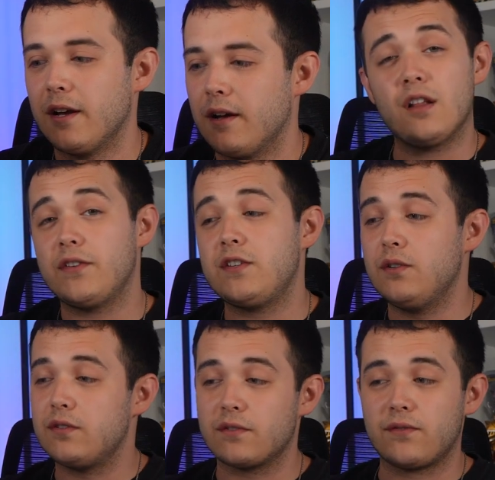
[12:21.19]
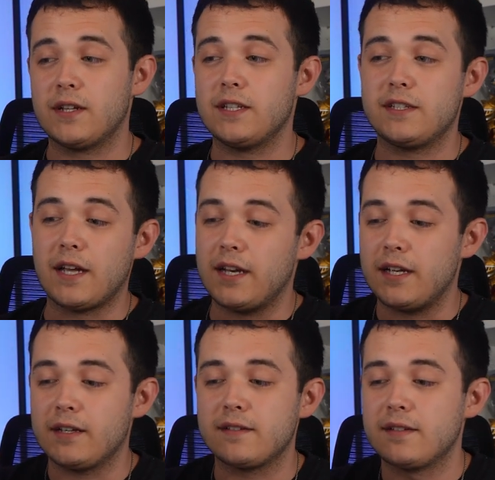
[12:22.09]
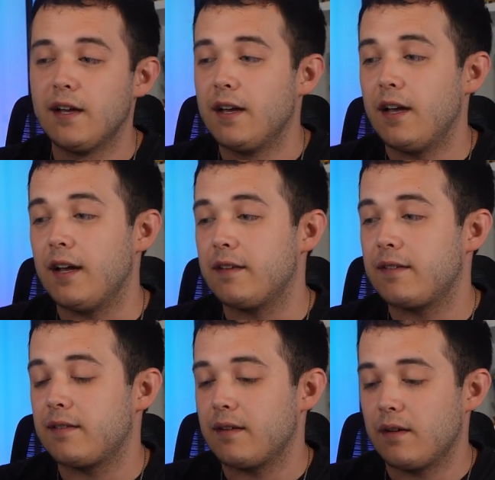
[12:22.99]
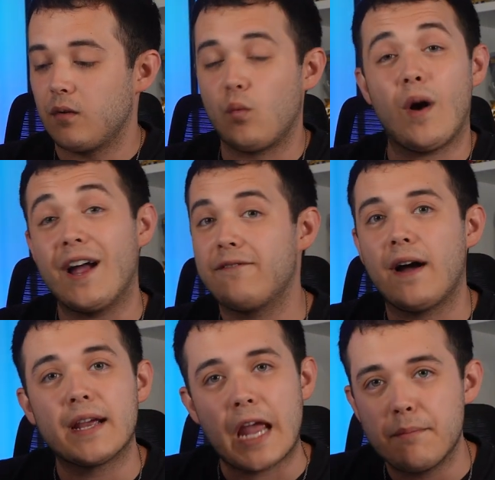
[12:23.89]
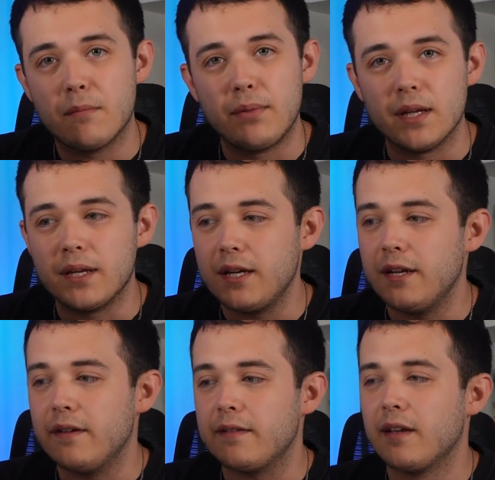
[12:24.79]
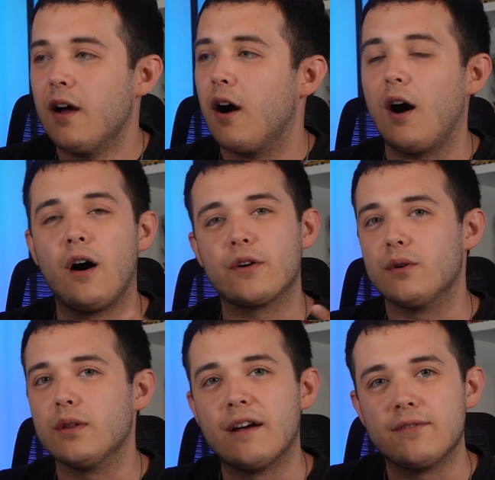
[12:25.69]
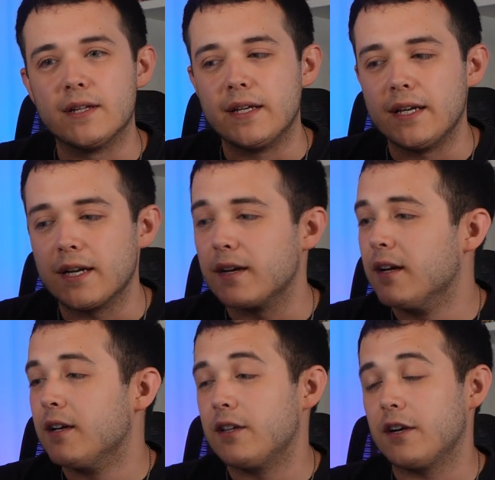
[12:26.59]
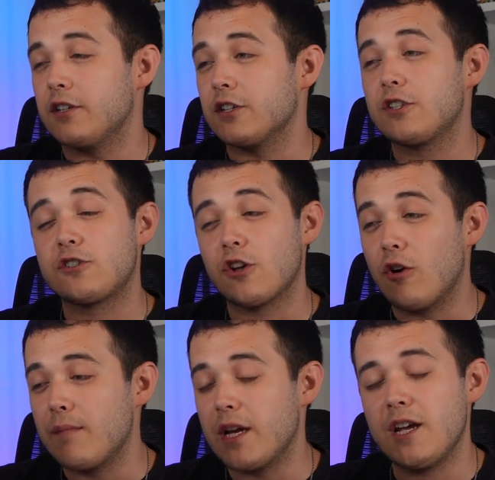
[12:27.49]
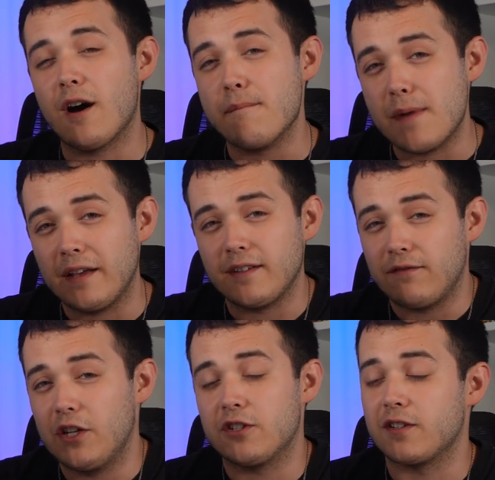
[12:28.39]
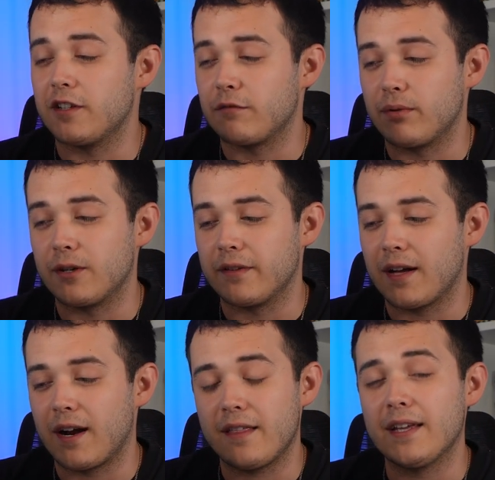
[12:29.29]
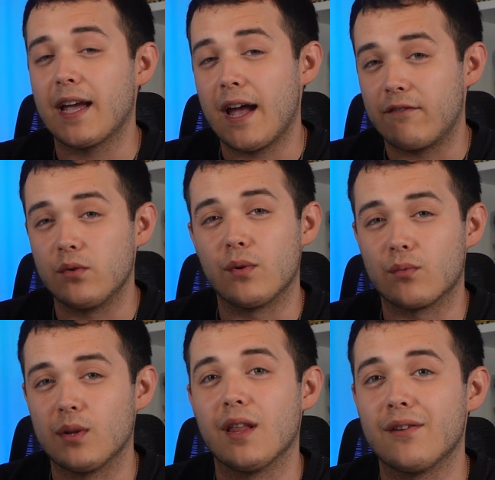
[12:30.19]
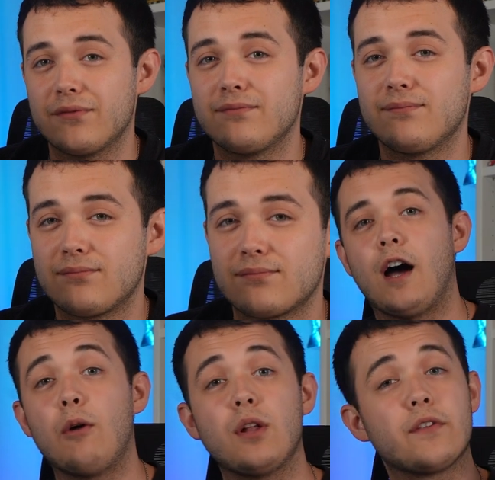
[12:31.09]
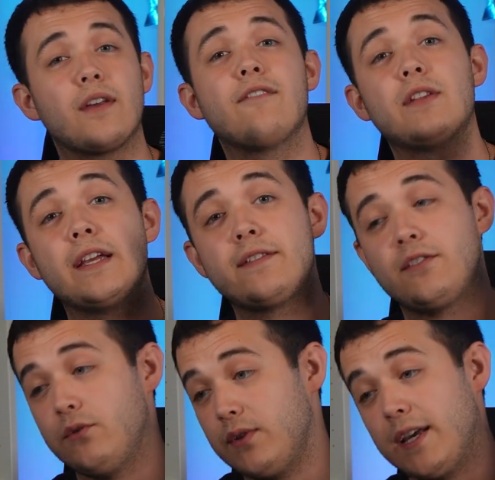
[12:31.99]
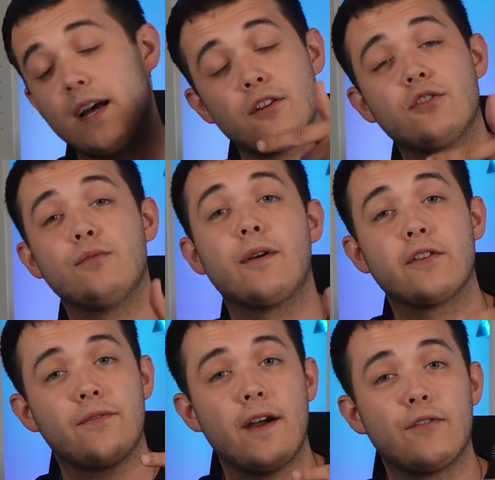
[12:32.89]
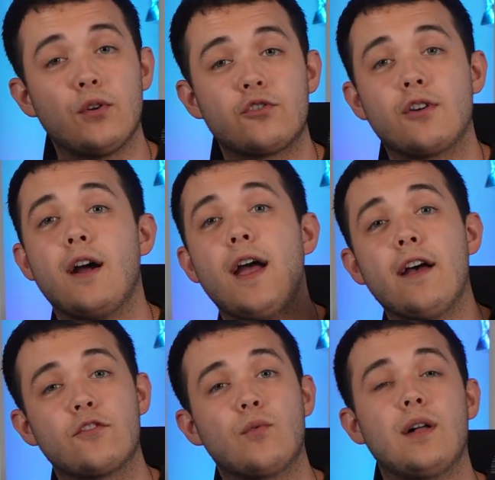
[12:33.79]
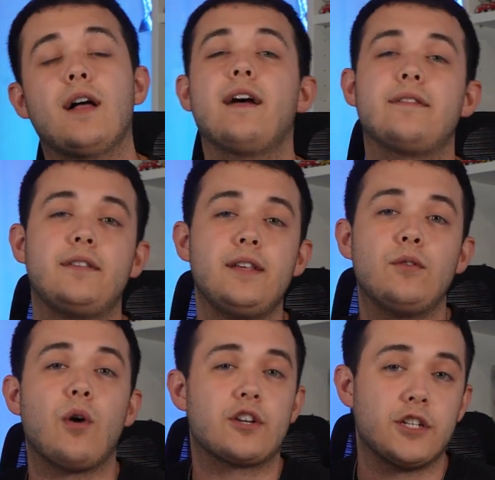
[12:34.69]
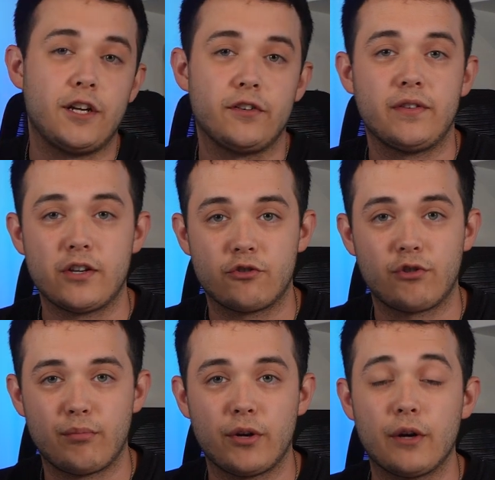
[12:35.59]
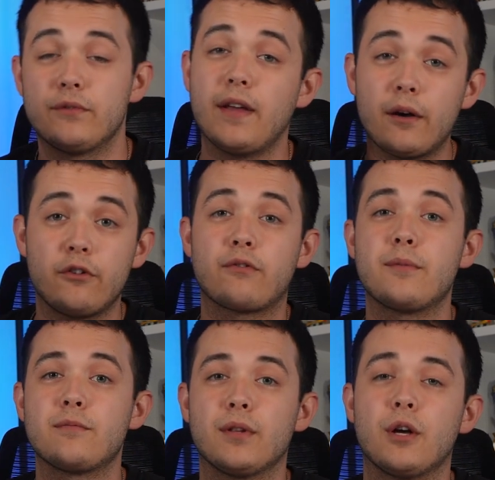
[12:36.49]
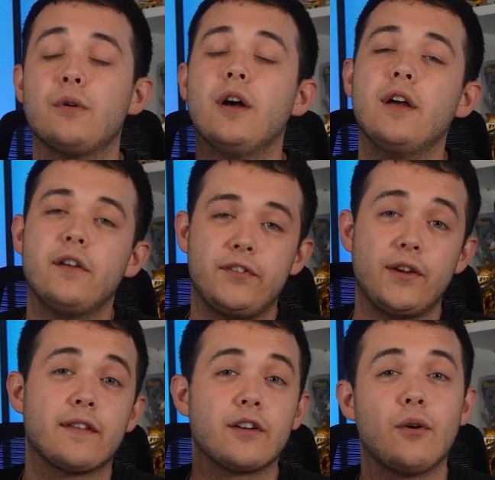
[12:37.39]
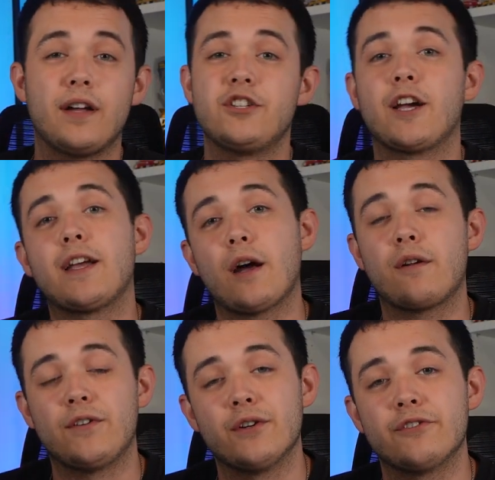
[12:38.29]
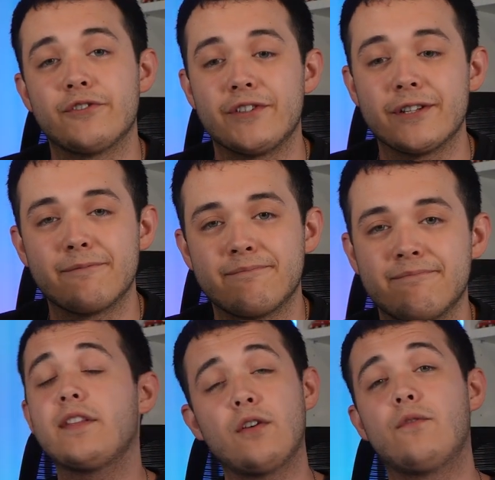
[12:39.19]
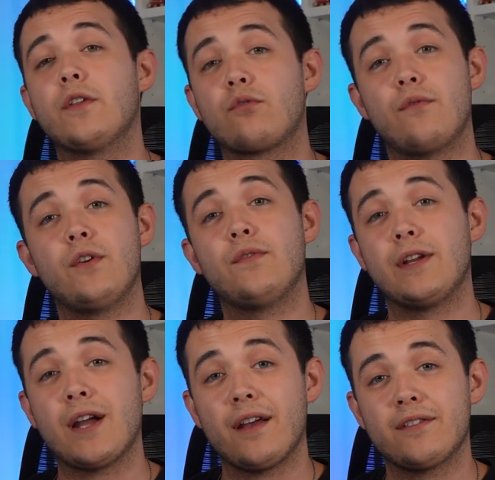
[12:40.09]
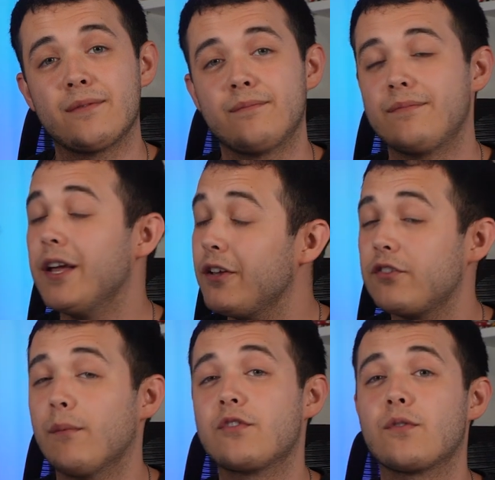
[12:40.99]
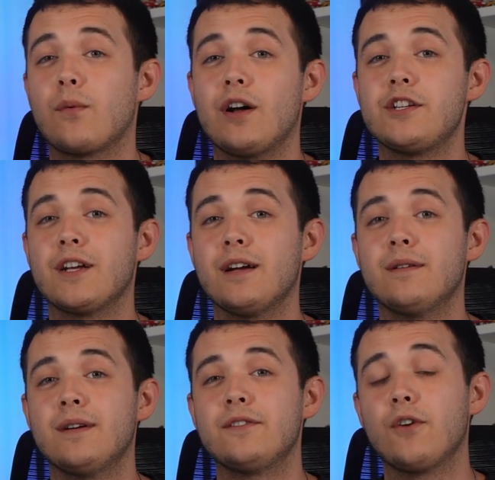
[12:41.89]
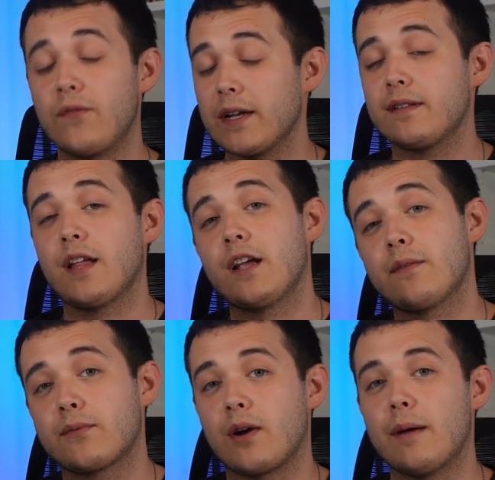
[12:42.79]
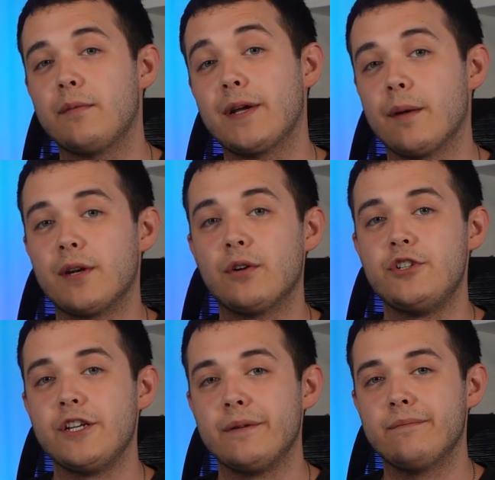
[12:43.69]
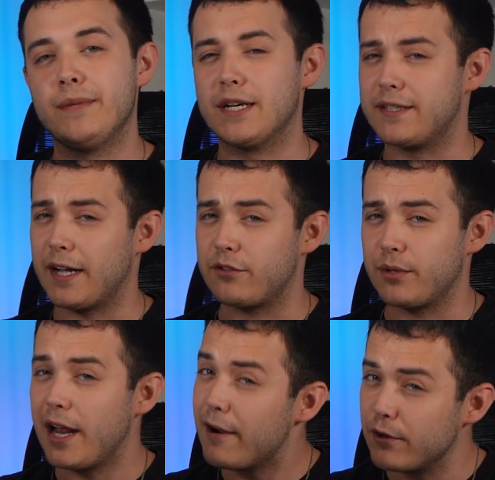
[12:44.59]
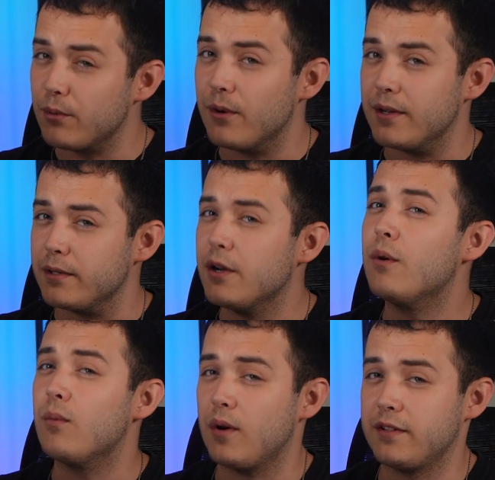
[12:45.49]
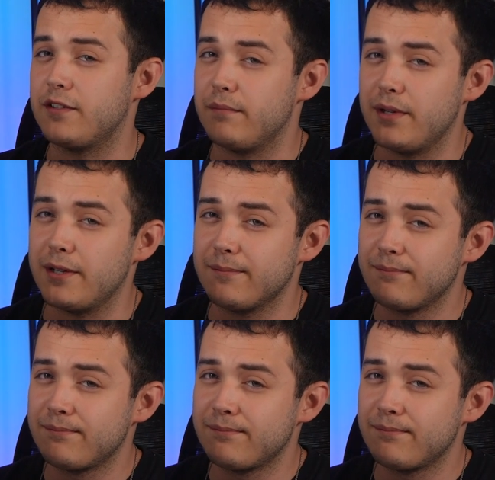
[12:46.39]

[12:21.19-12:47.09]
All of its user-friendly settings, its Wi-Fi capabilities, auto leveling, there are just so many amazing features on this printer that I think everyone will love. I will also have links to the Elegoo Mars 5 Ultra as well as the Wash and Cure Station 3.0 down in the description below, so you guys can go ahead and check it out if you're interested. That's all for this review video, guys. Thank you so much for watching. Don't forget to like and subscribe and become an OG, because that's what everyone wants to be.